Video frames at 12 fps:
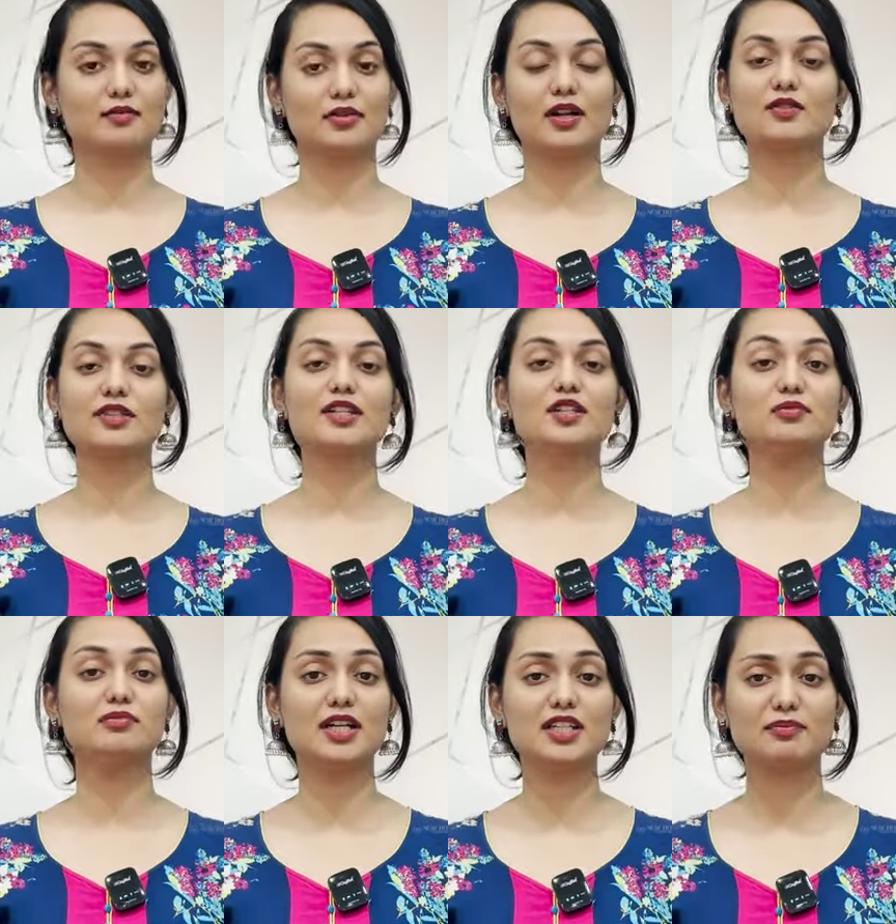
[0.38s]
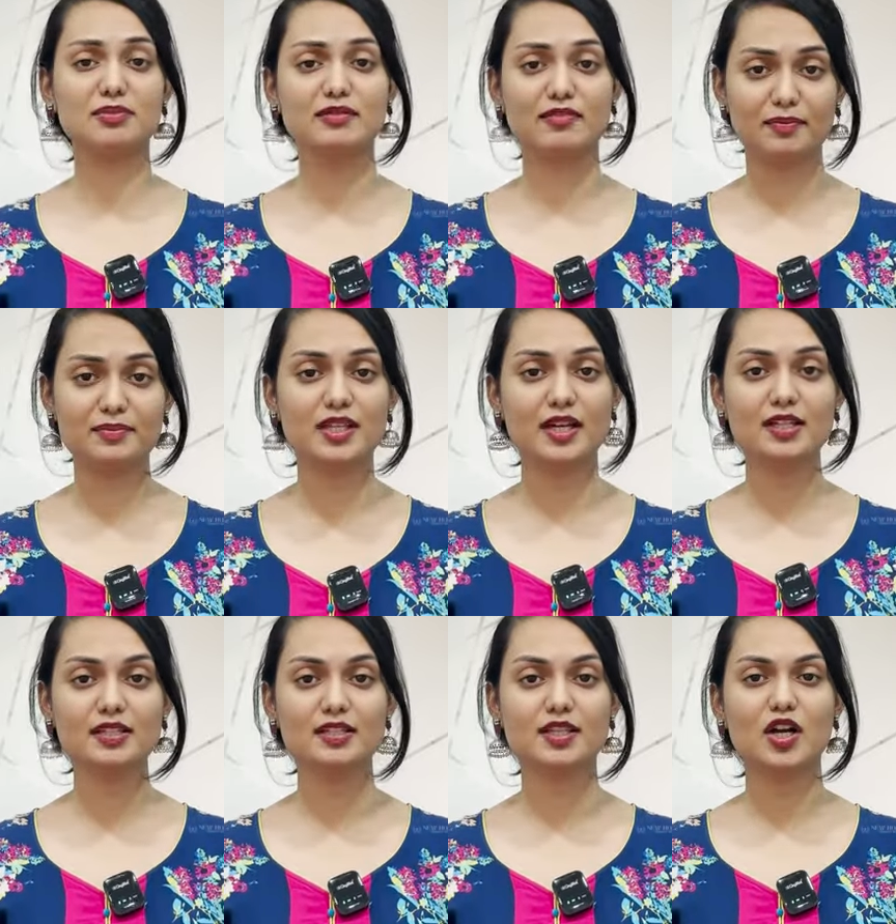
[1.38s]
Browsing through multiple
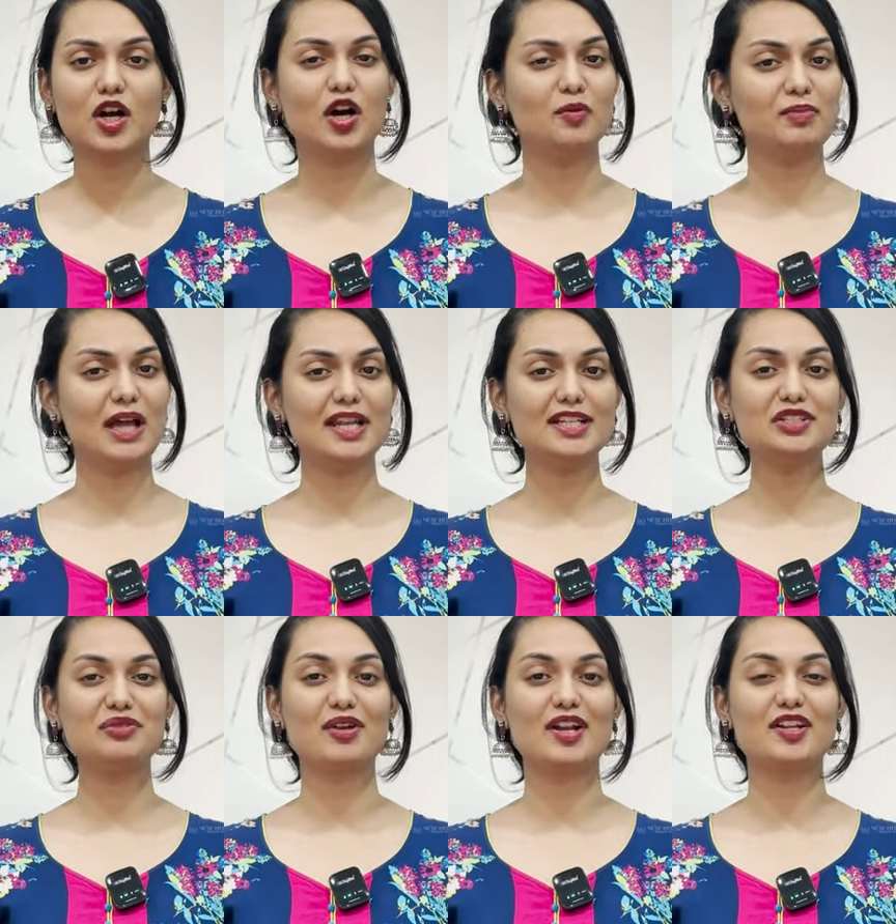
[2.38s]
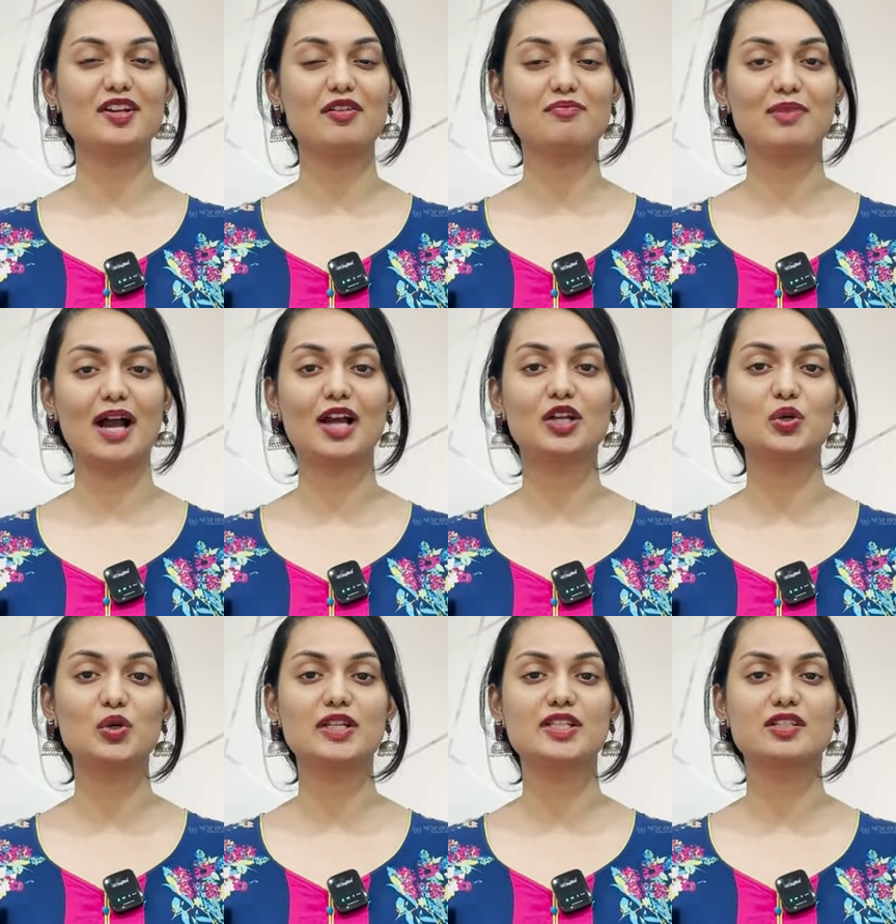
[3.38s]
websites or planning to run around
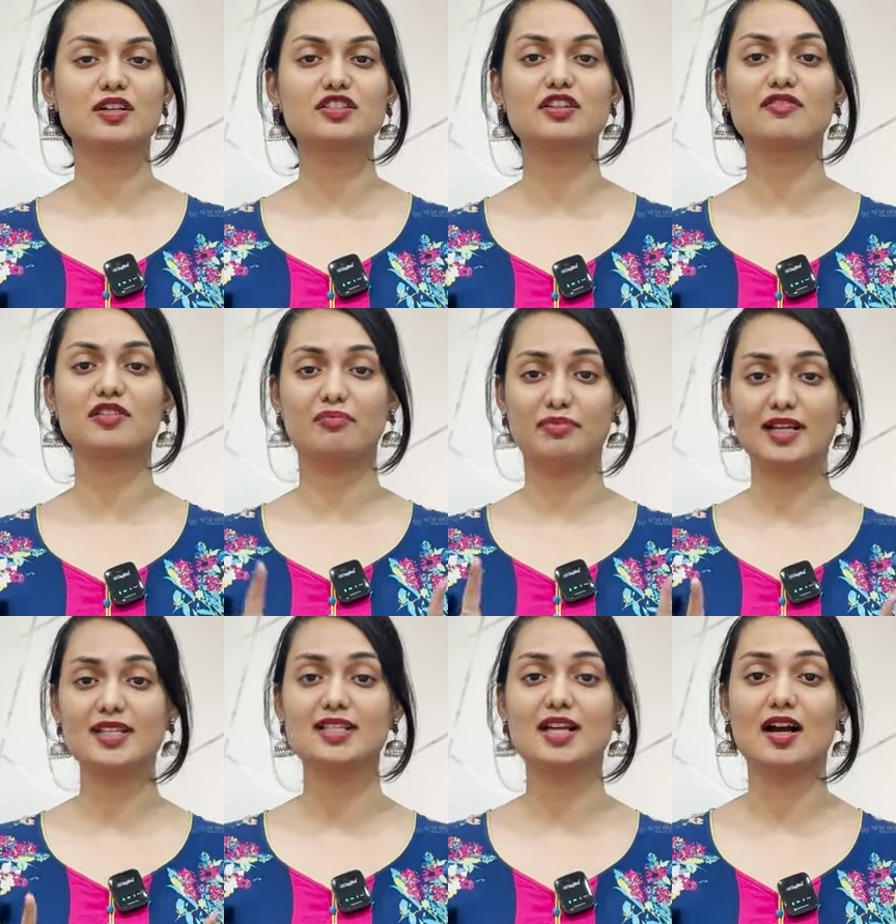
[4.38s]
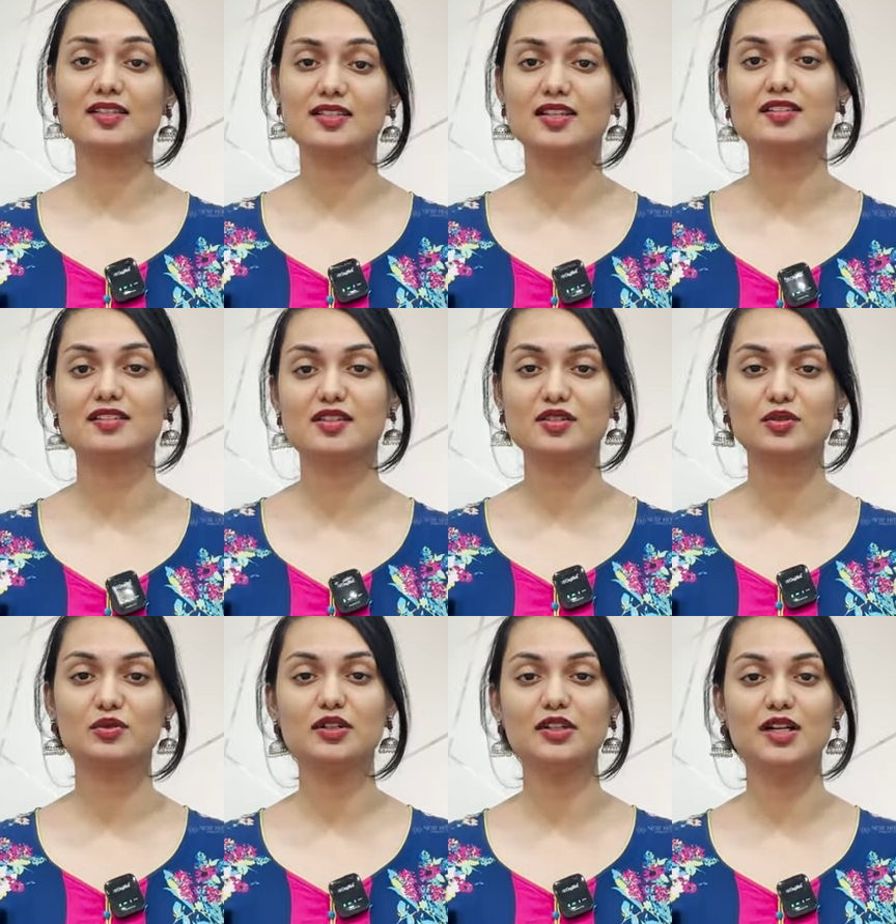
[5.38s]
Bangalore in search of the best ICSE school?